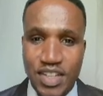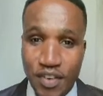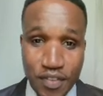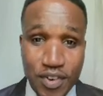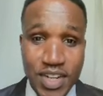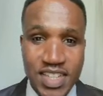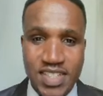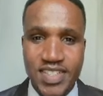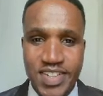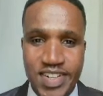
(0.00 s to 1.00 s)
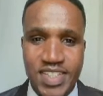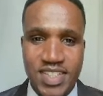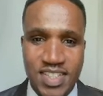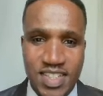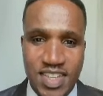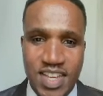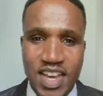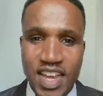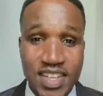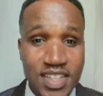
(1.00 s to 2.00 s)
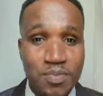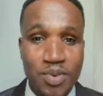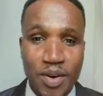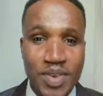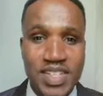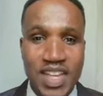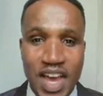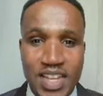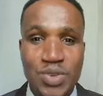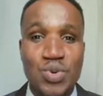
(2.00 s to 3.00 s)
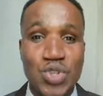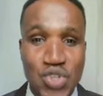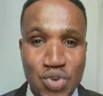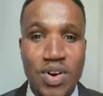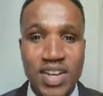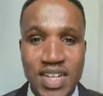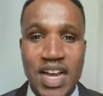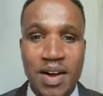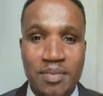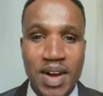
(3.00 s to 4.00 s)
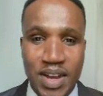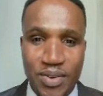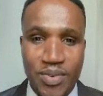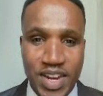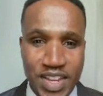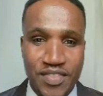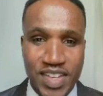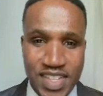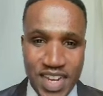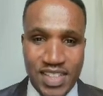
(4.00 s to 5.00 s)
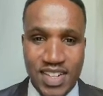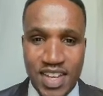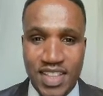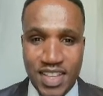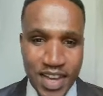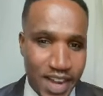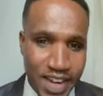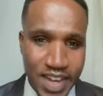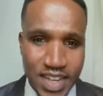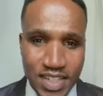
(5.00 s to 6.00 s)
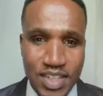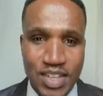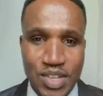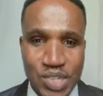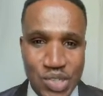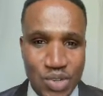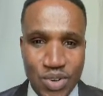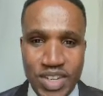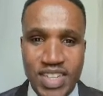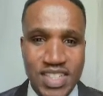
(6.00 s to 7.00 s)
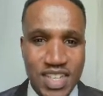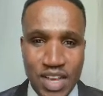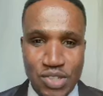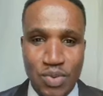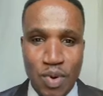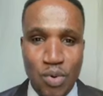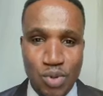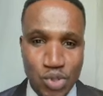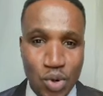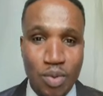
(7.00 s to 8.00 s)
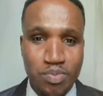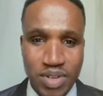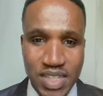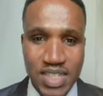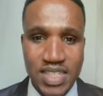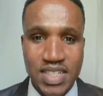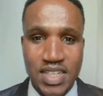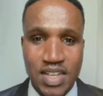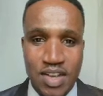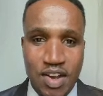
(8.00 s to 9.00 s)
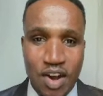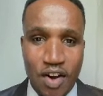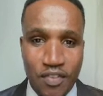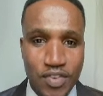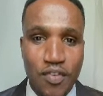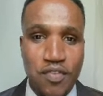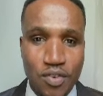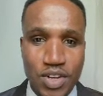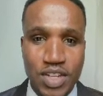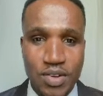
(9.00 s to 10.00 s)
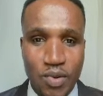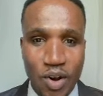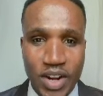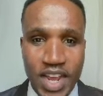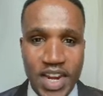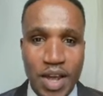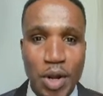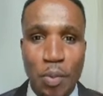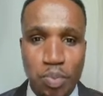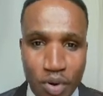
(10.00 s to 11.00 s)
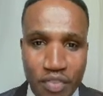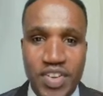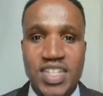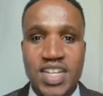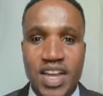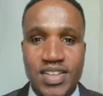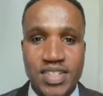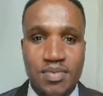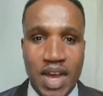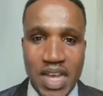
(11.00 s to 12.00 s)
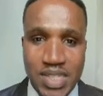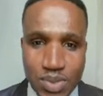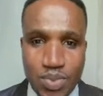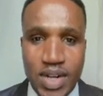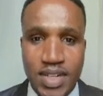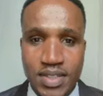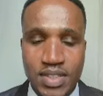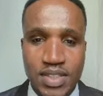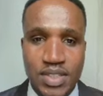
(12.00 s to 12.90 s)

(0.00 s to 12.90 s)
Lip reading: The food is great." And he promised that he will surely come back when he visits Atlanta again. So this customer was so pleased of the food he got and then the professionalism as well.